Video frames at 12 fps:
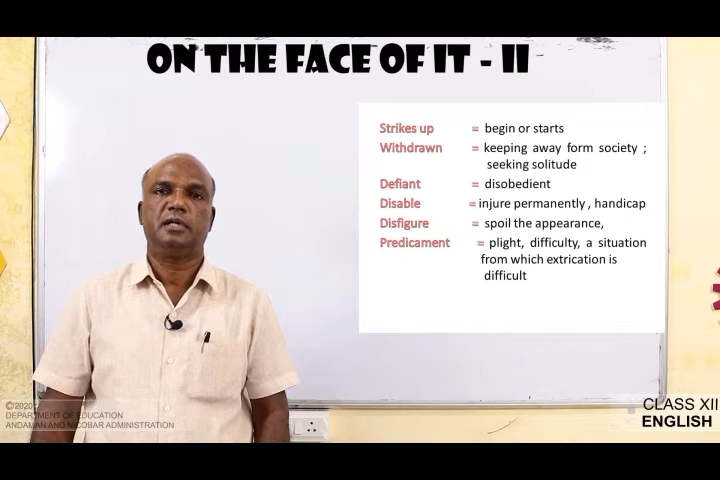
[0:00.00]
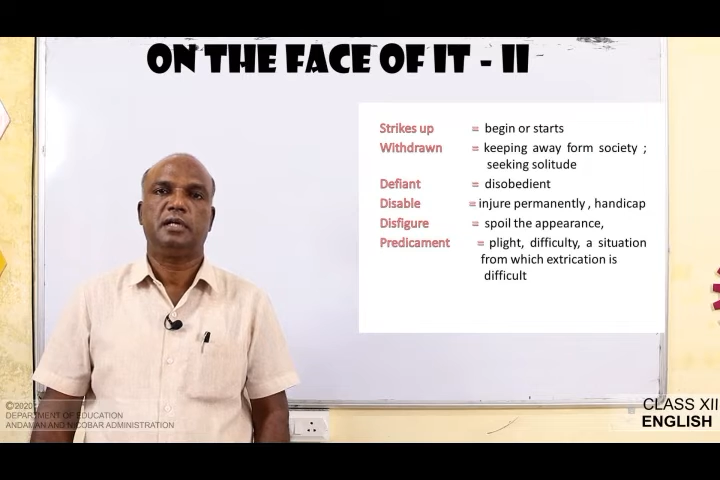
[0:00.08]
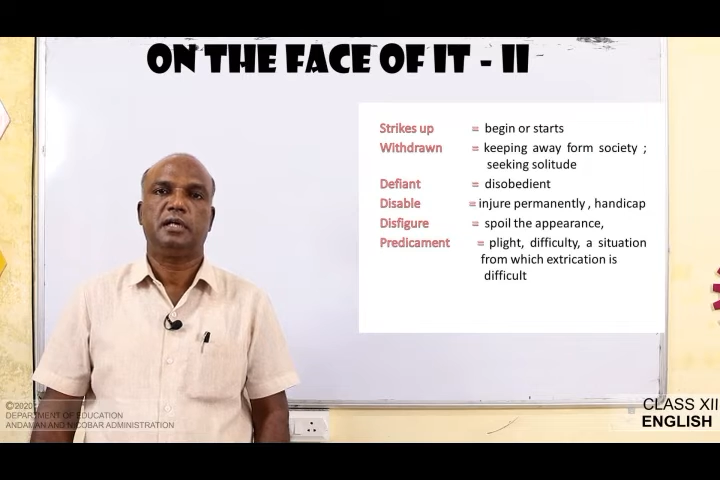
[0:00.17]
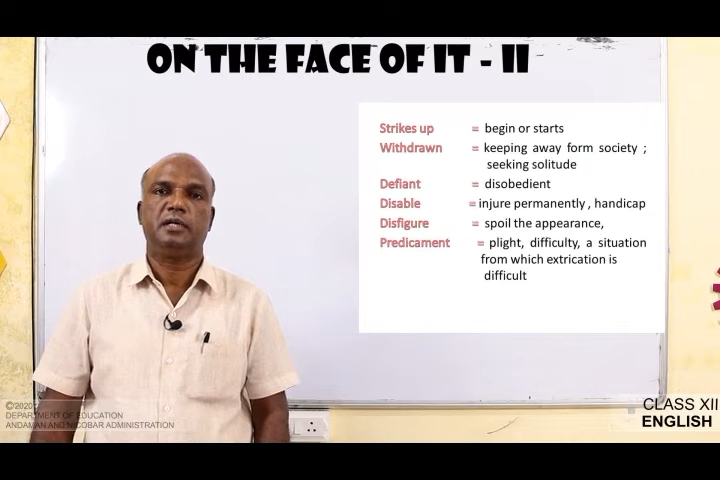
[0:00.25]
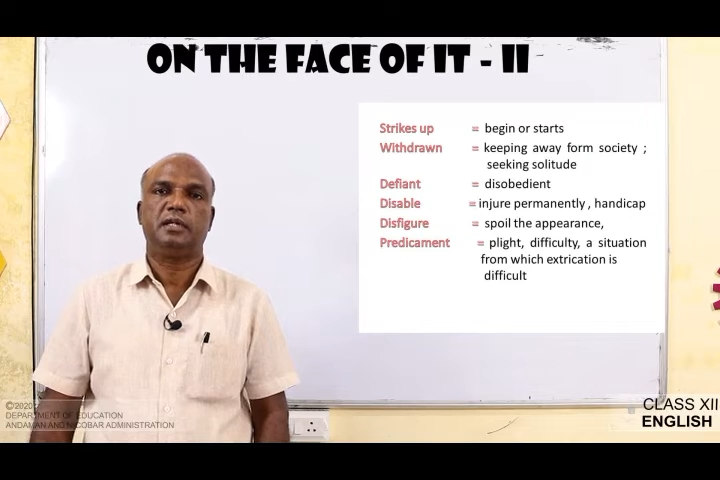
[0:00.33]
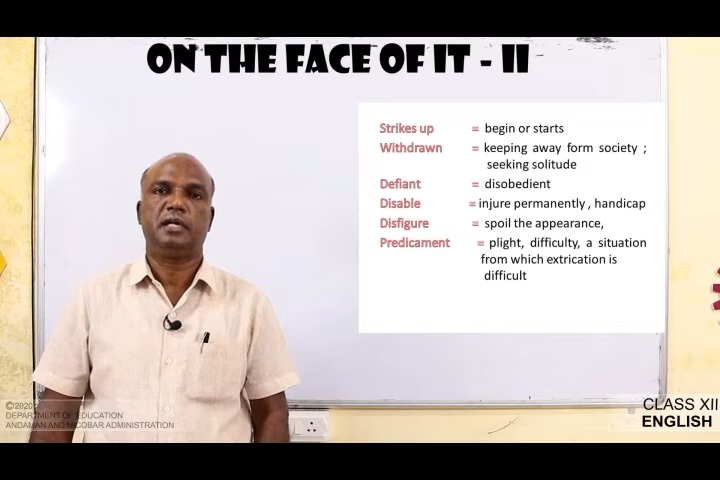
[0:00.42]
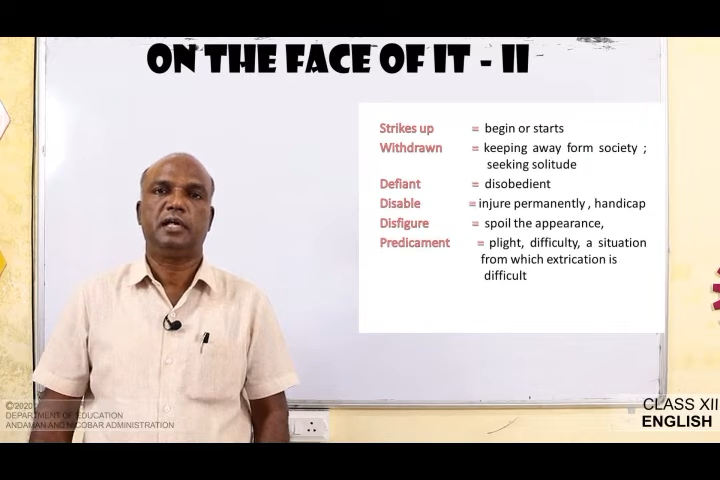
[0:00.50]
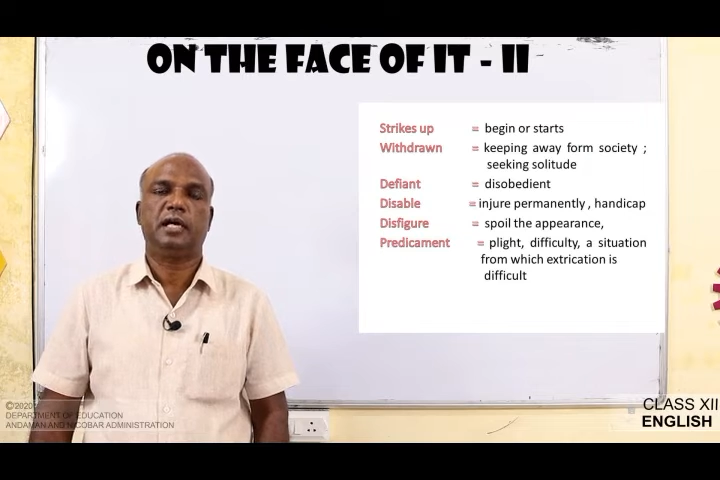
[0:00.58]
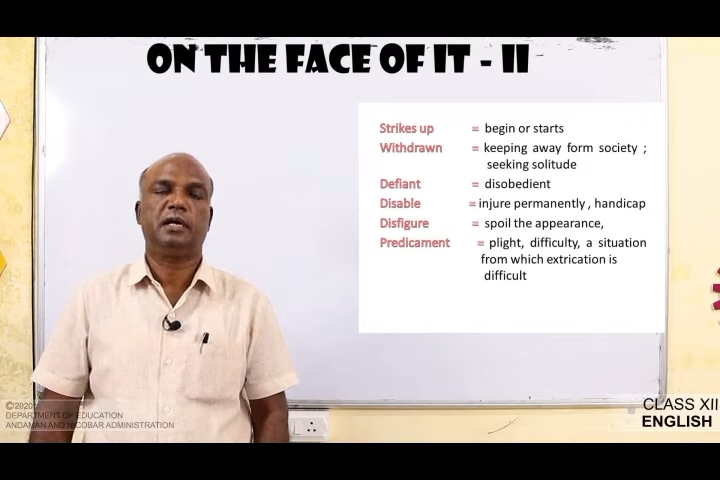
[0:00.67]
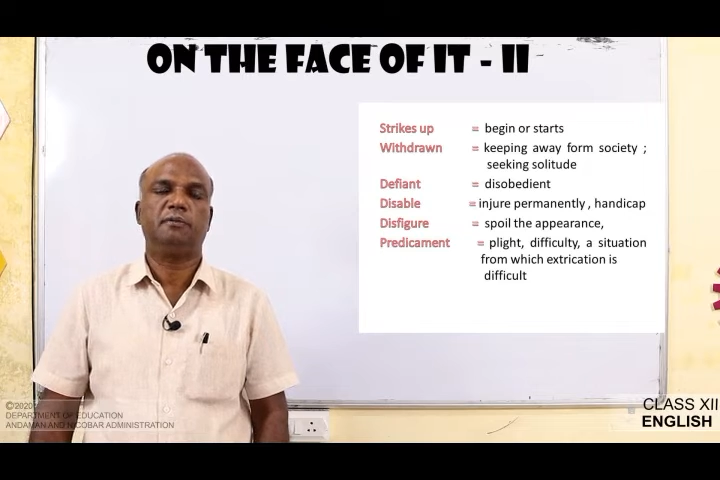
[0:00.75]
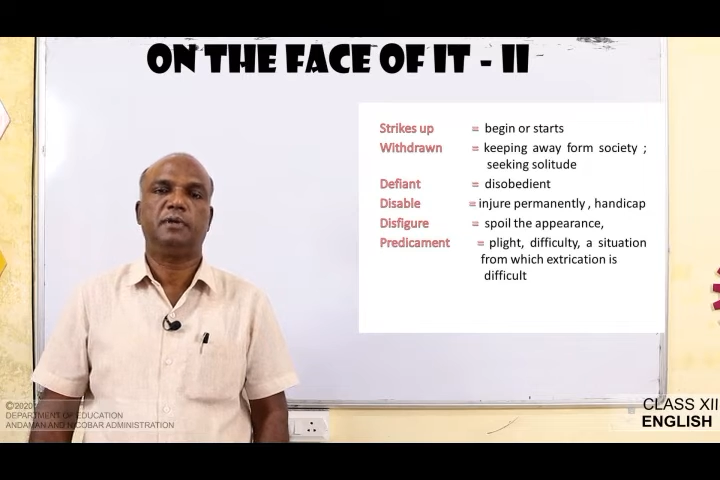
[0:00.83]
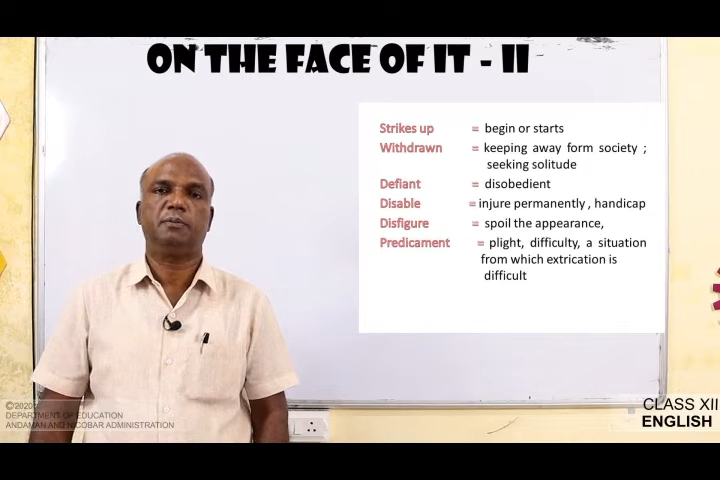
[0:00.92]
and they
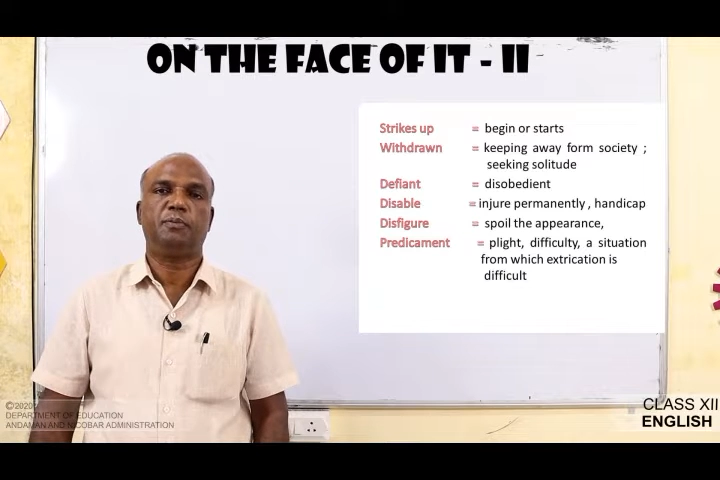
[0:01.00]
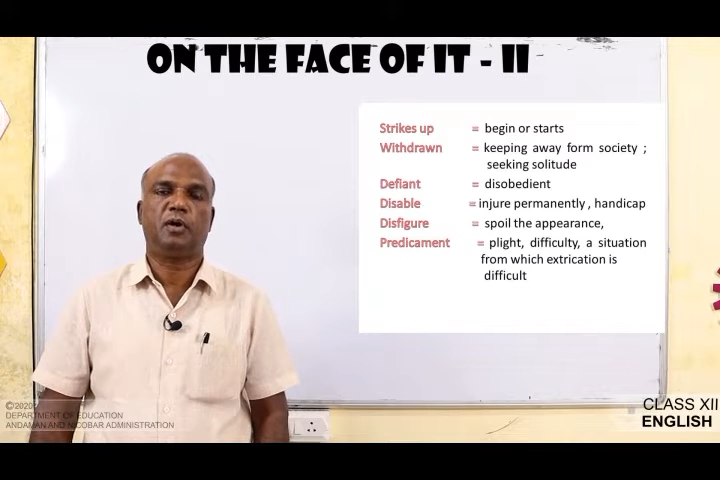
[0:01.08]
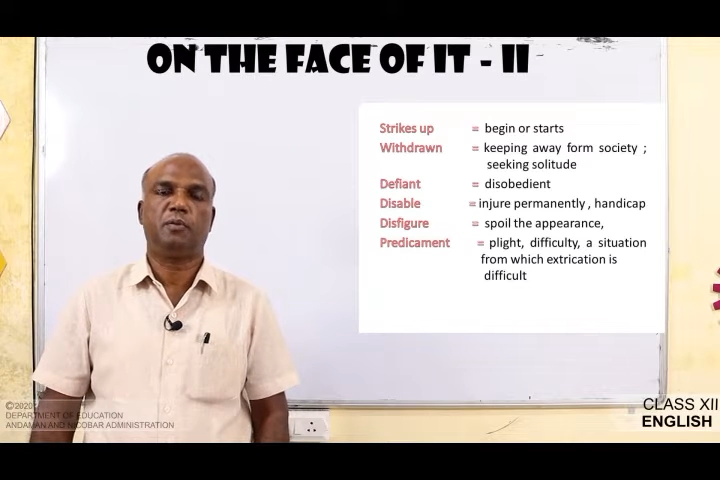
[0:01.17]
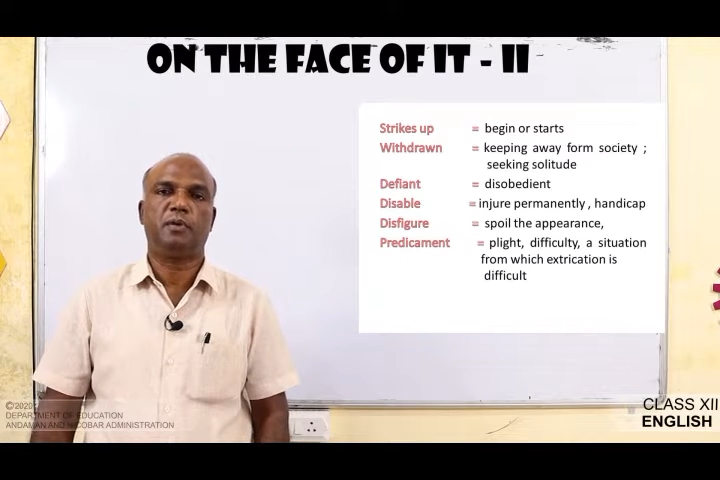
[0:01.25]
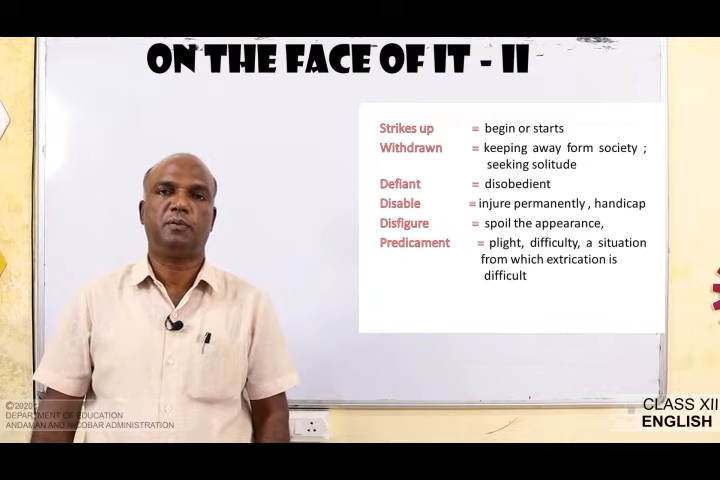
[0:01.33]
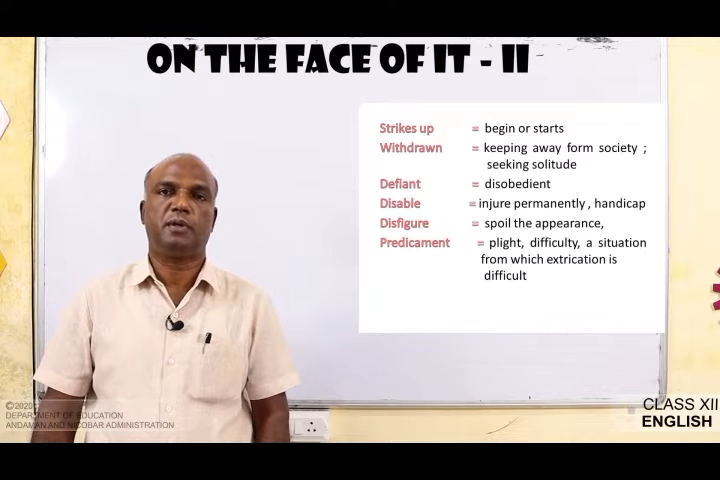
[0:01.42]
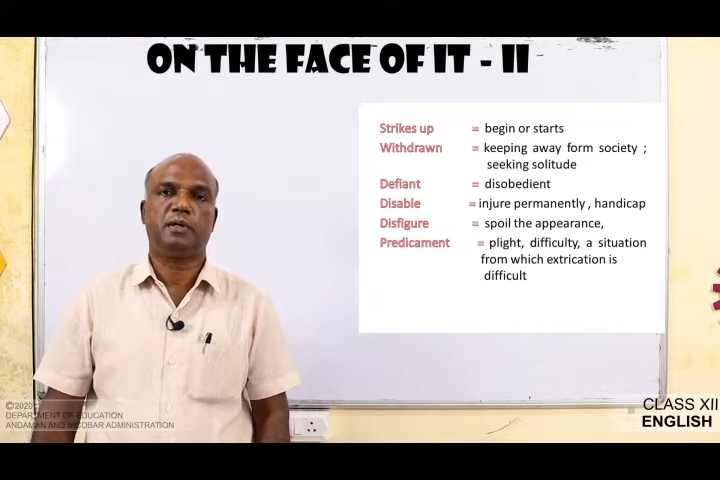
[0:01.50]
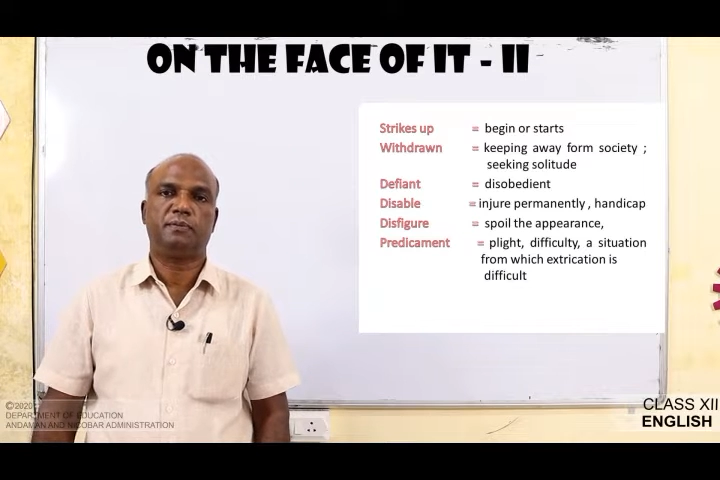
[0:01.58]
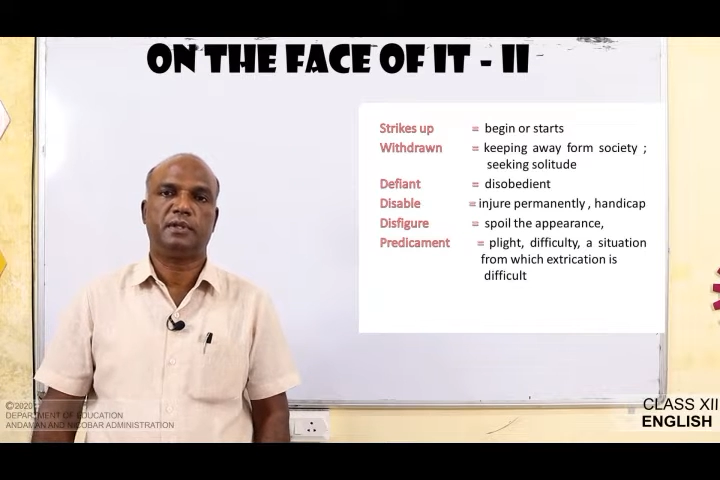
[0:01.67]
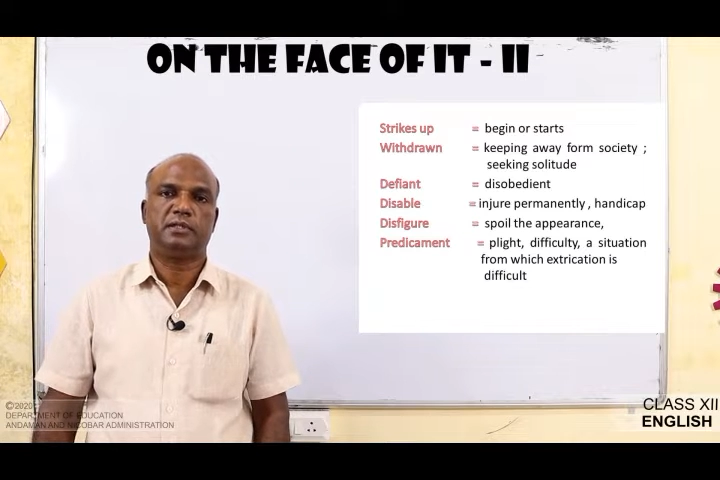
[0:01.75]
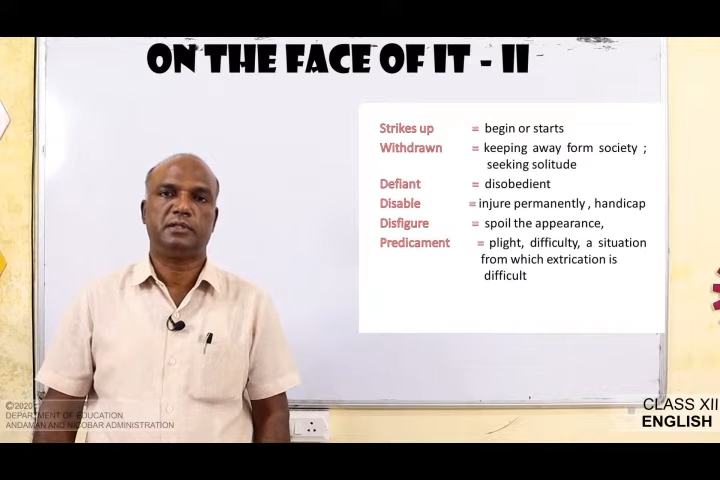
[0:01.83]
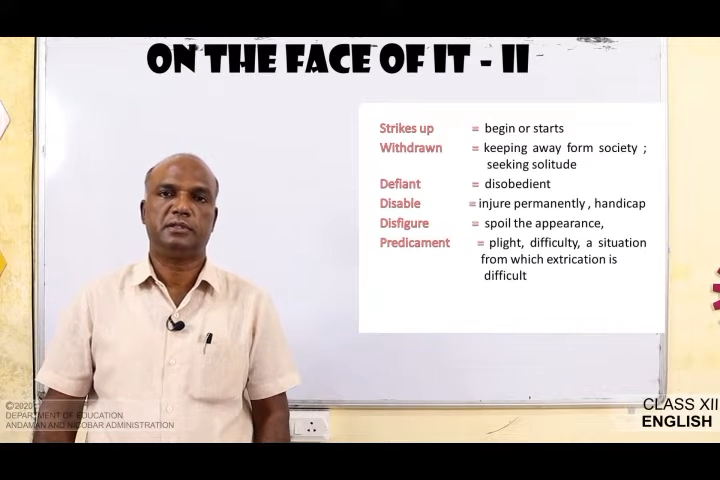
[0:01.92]
have a problem
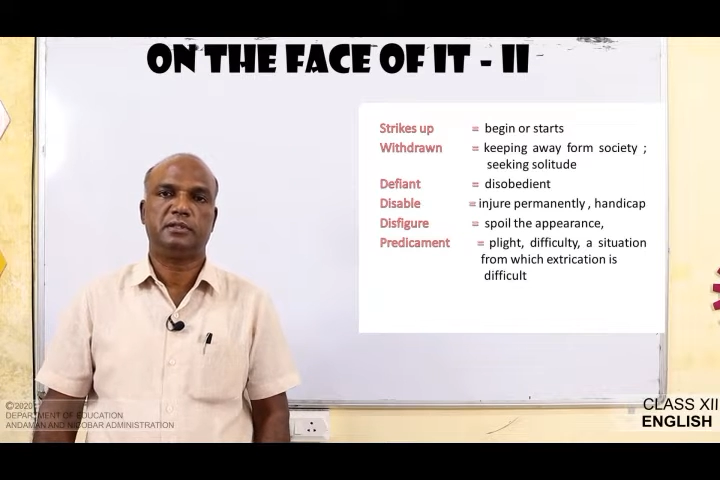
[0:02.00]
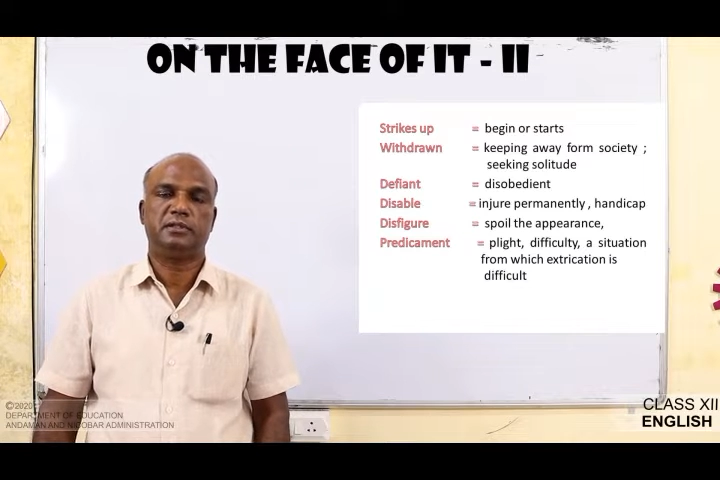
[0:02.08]
of that